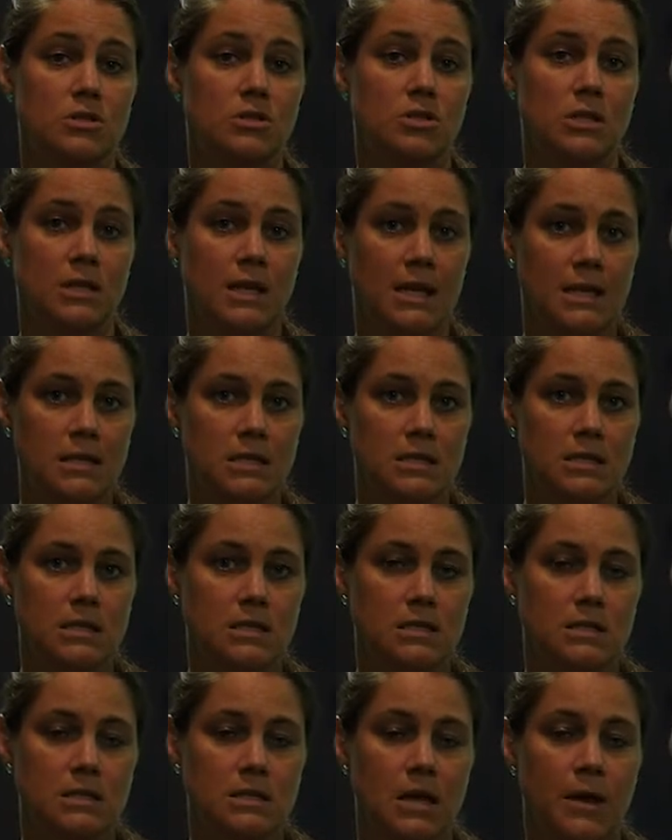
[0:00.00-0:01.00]

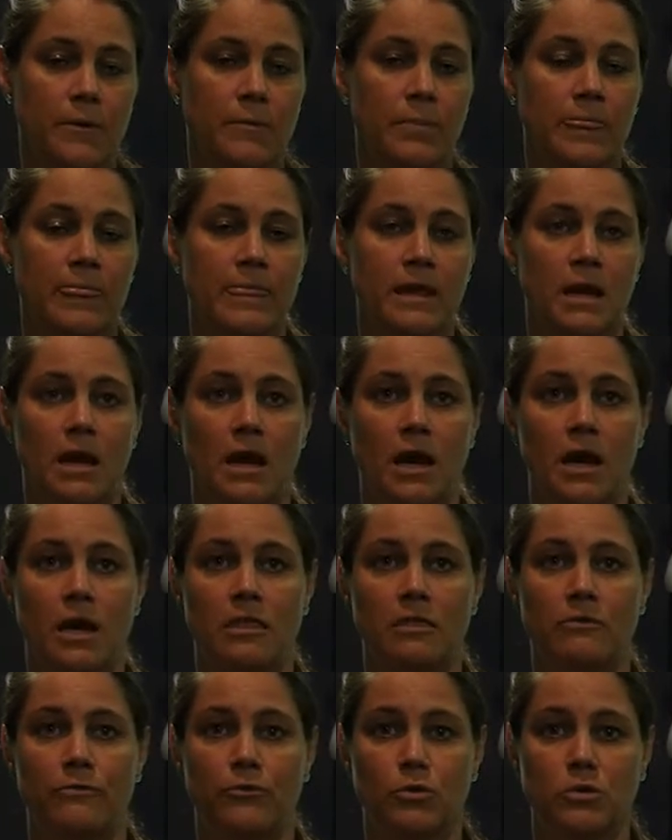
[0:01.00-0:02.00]
chinensis.
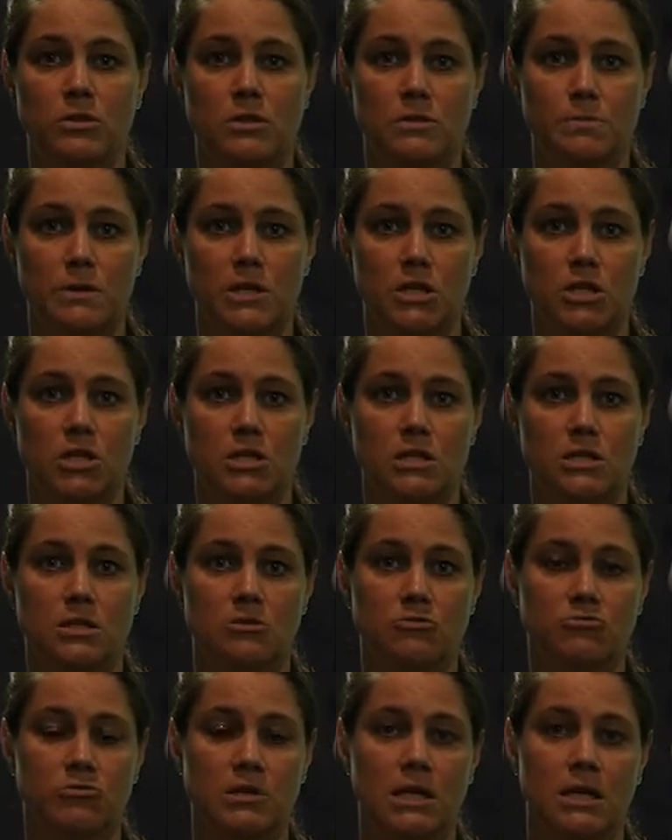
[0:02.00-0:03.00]
And the fourth species
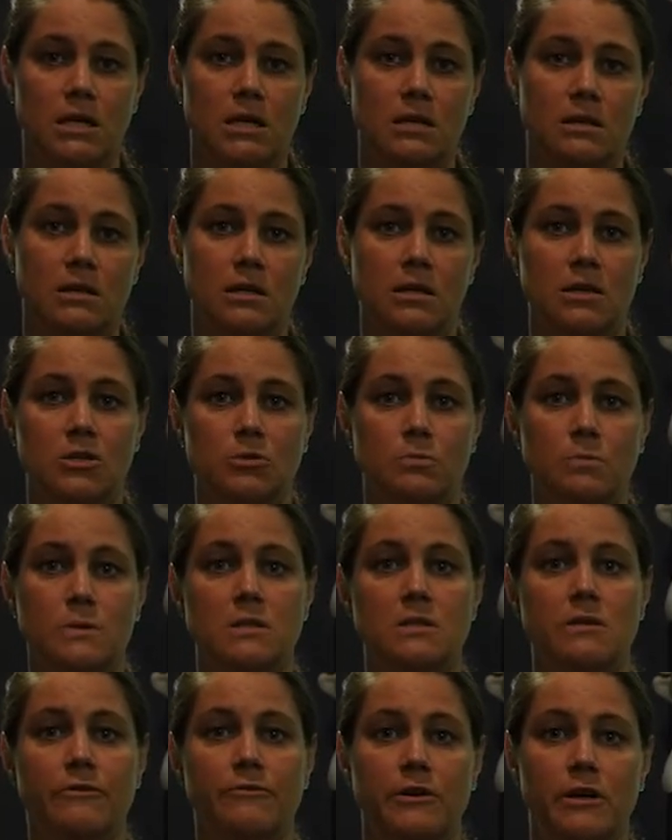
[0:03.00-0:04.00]
is really in the
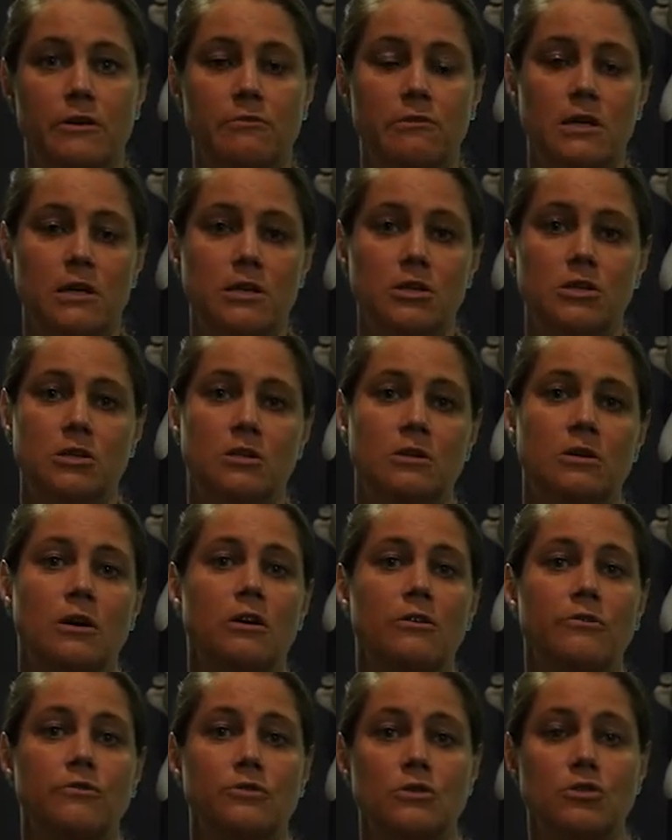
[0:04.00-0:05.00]
Indo-Pacific region
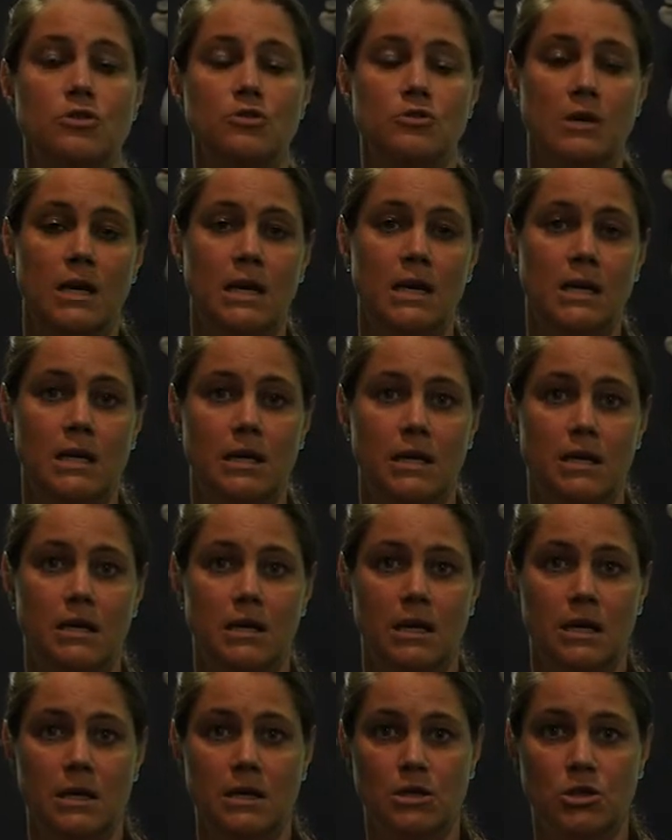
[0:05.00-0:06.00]
of Australia,
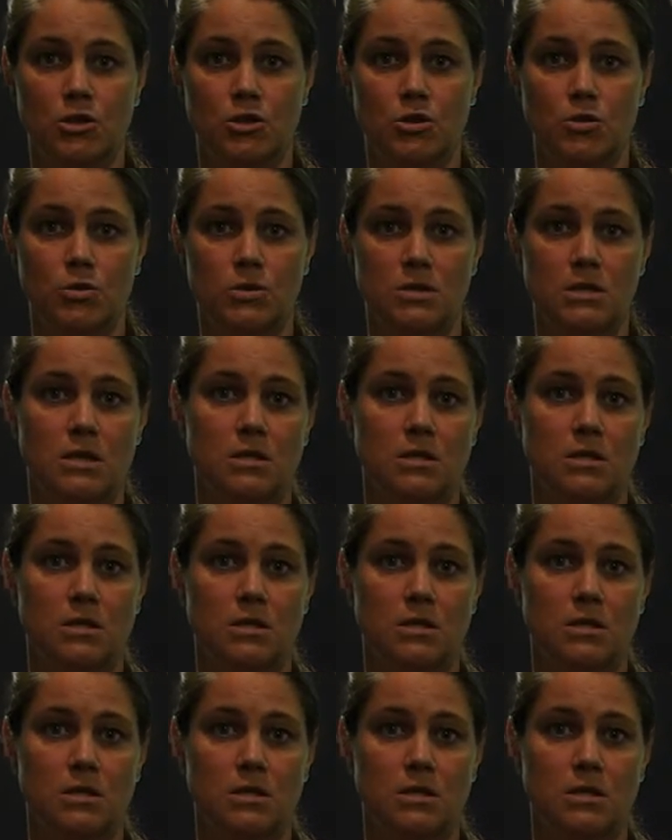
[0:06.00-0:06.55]
and it's Sousa